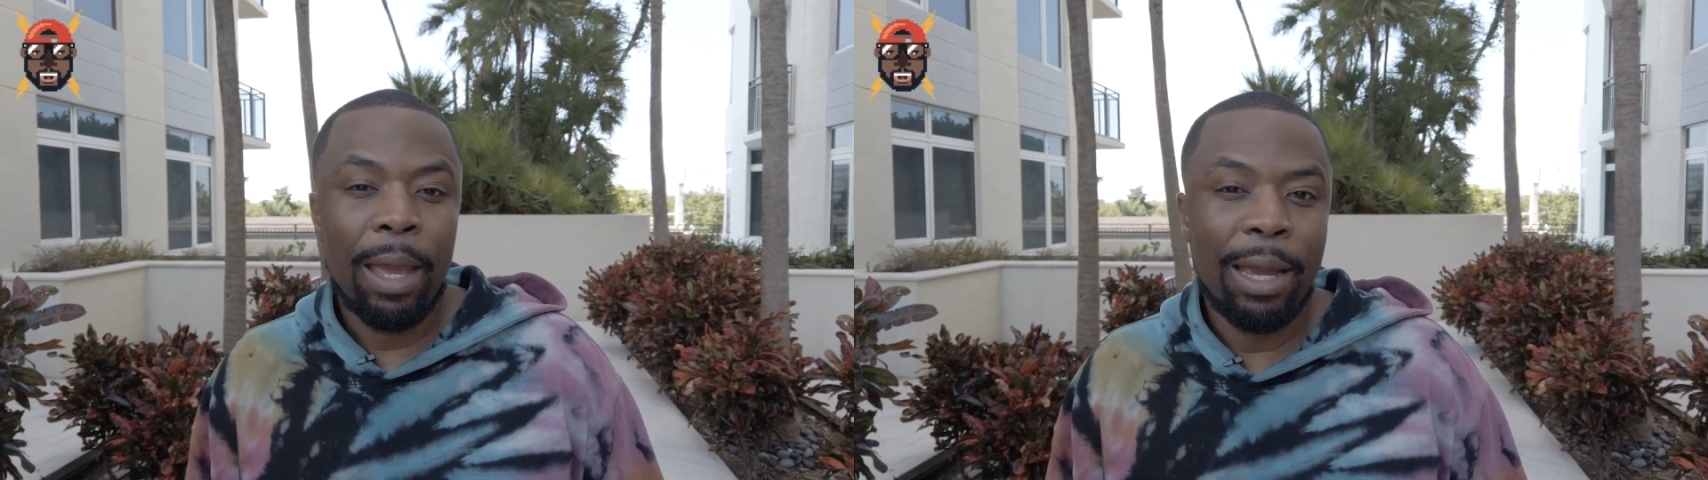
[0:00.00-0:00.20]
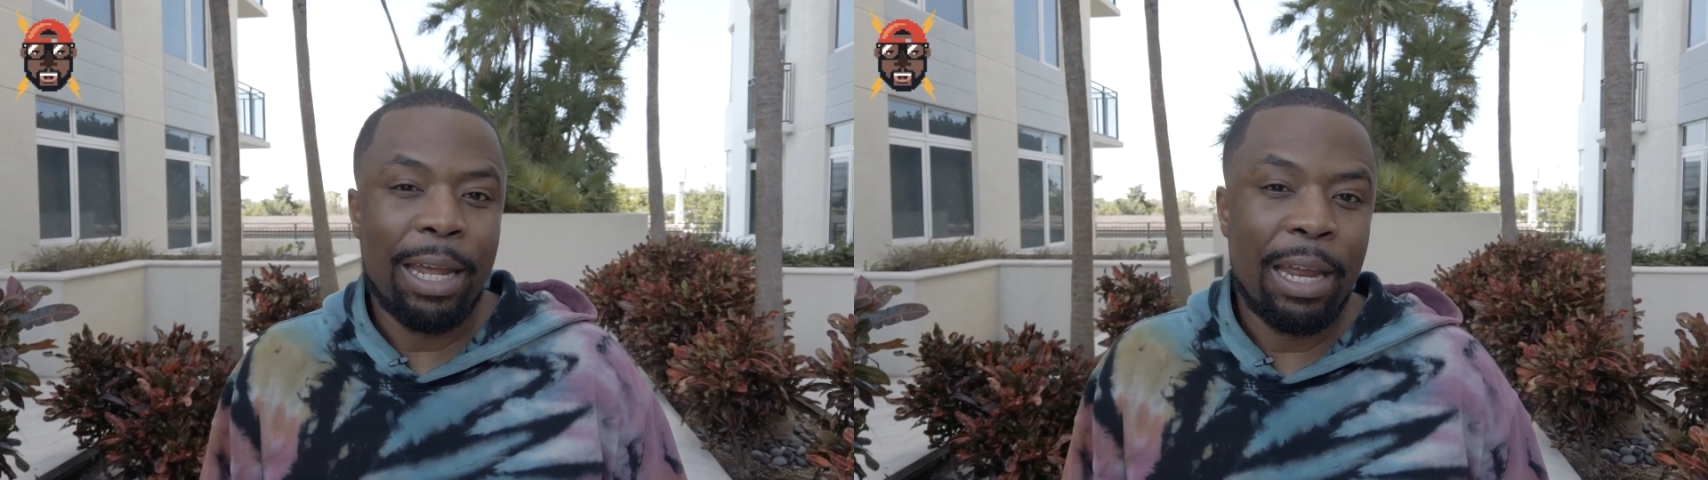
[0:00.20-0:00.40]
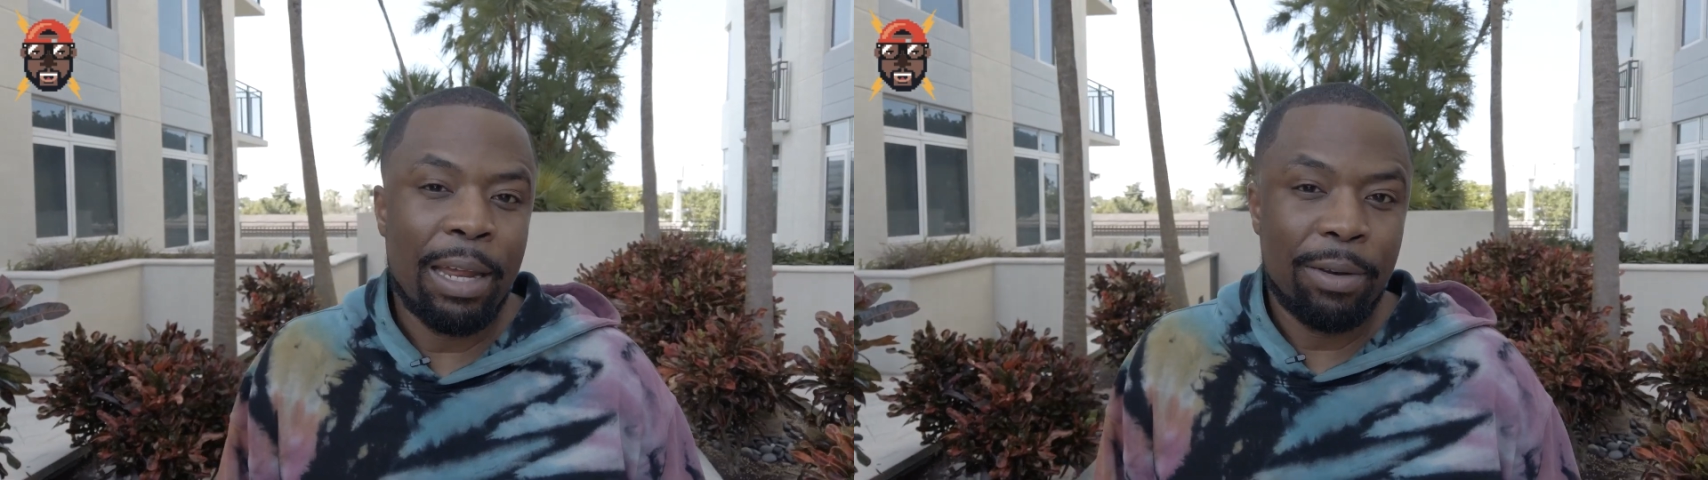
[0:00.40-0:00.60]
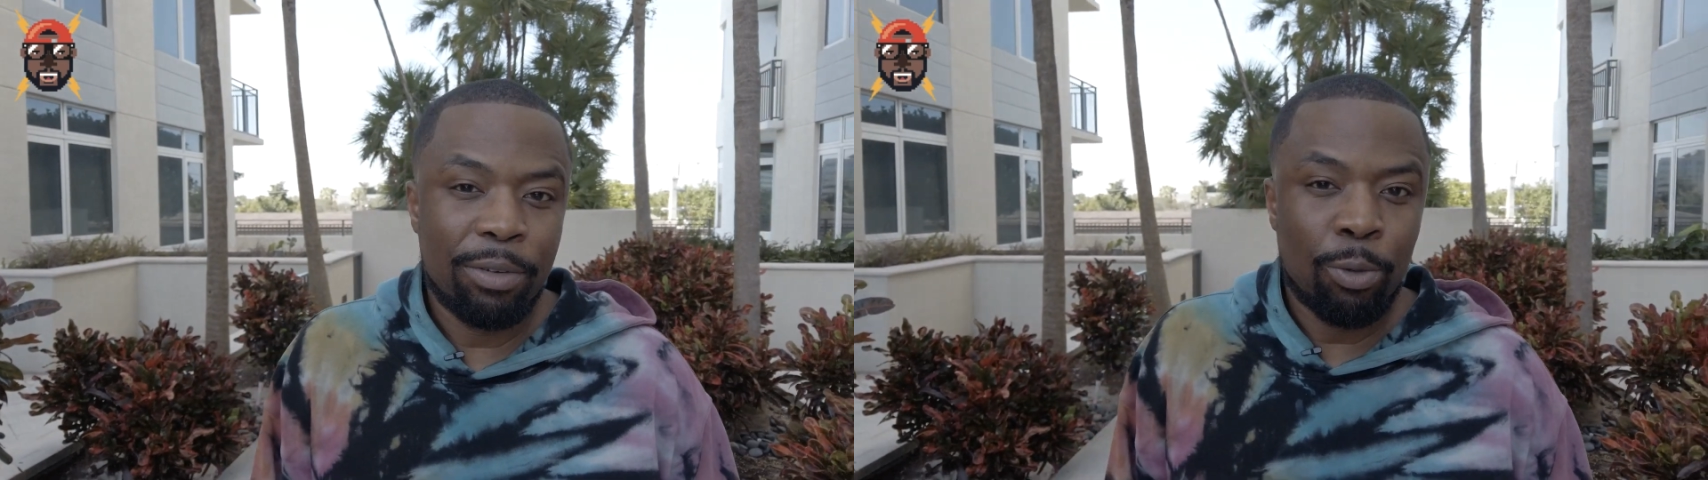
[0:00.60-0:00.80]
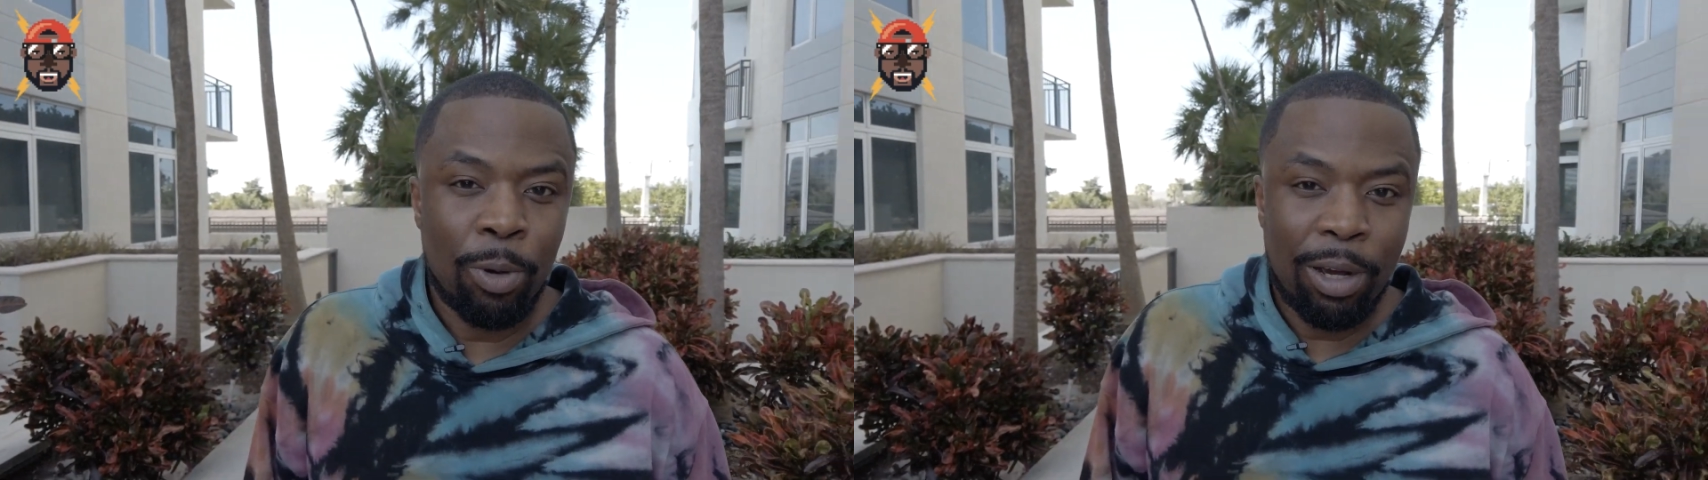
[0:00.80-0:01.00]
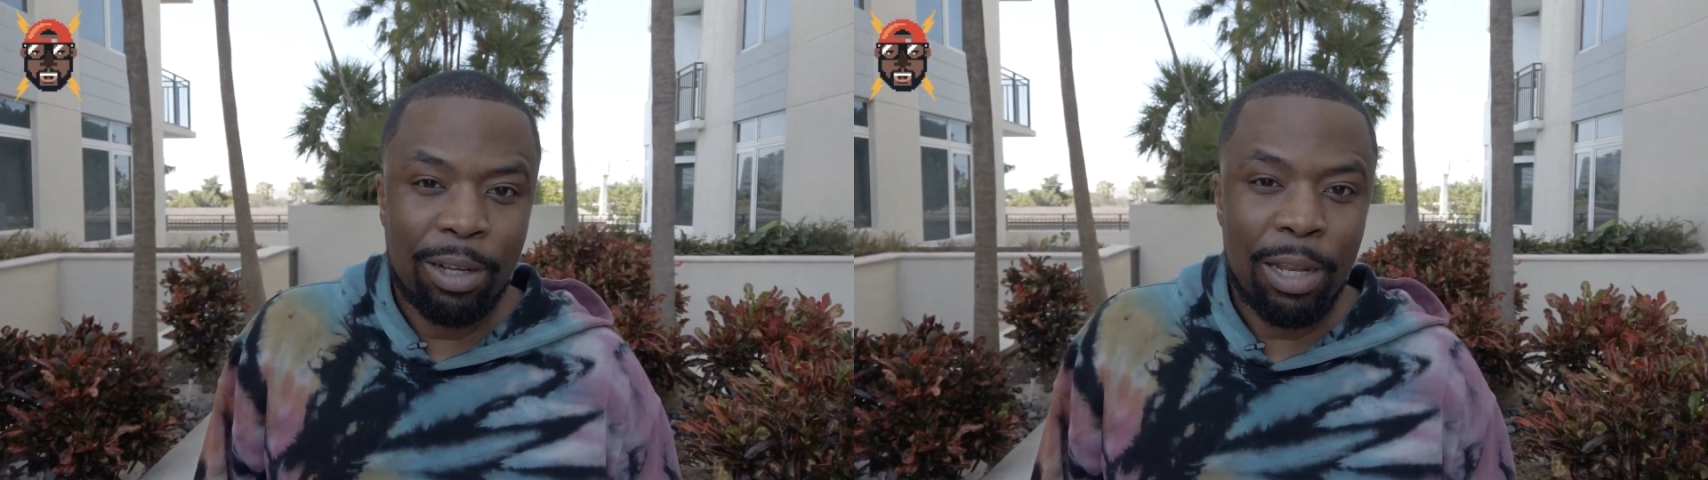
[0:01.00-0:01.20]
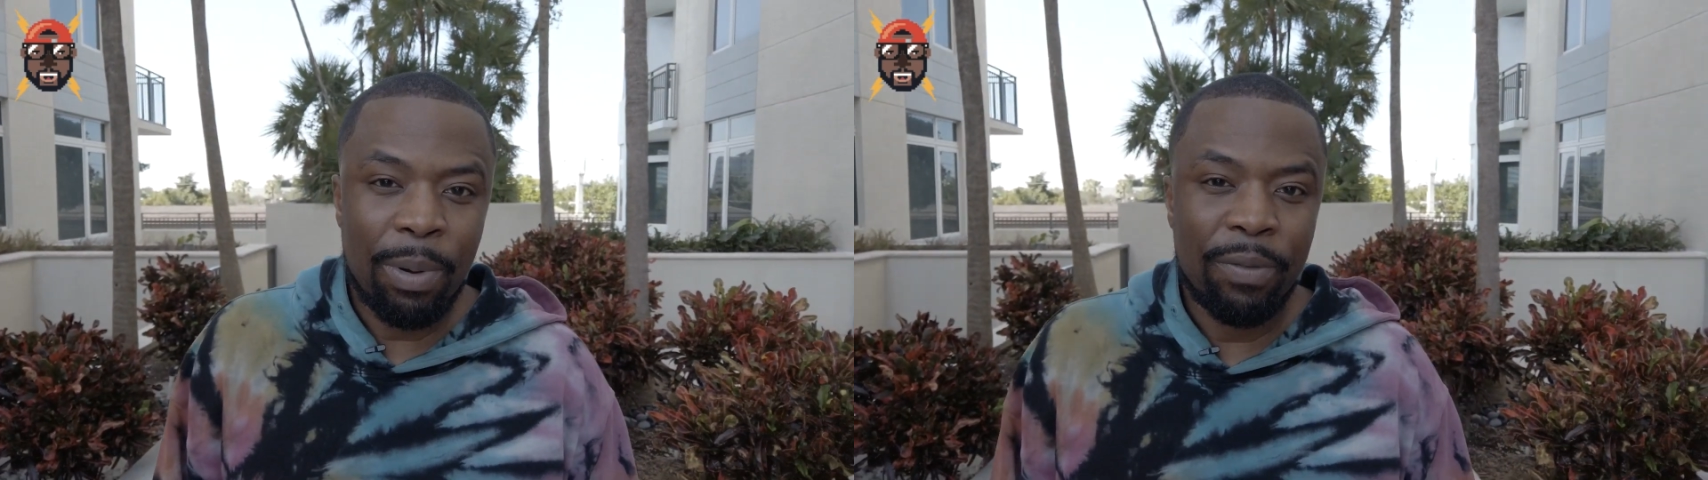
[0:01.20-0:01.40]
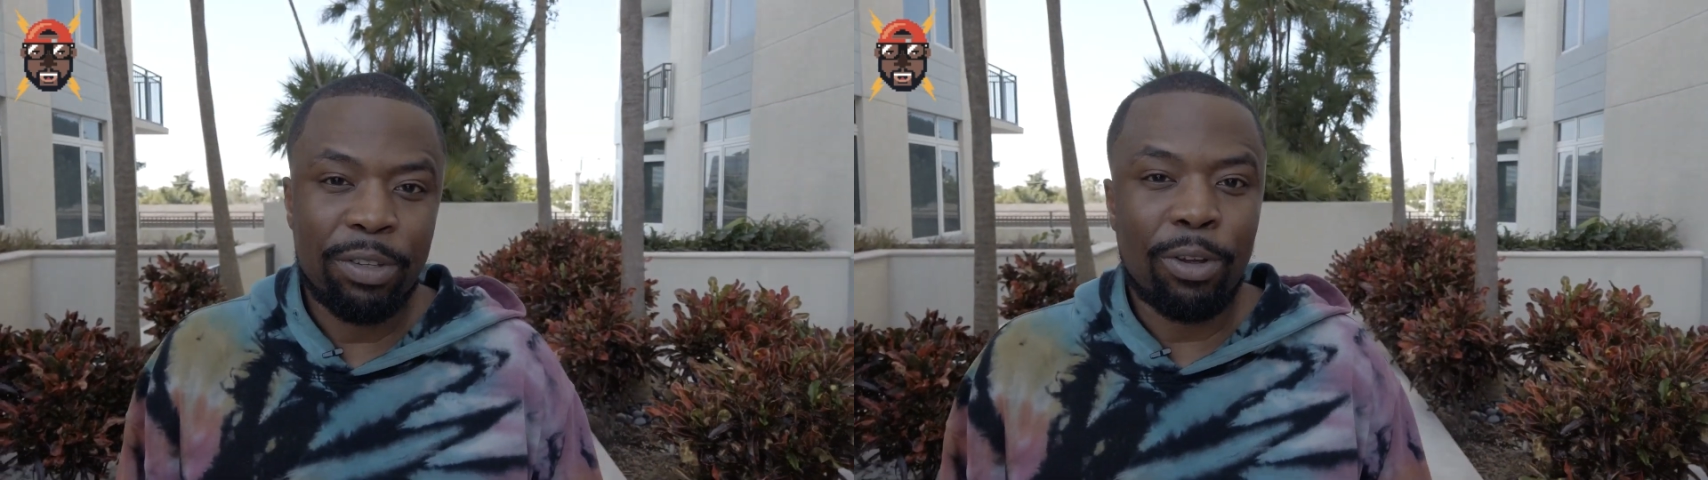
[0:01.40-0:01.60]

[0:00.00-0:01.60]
and they do a clip of a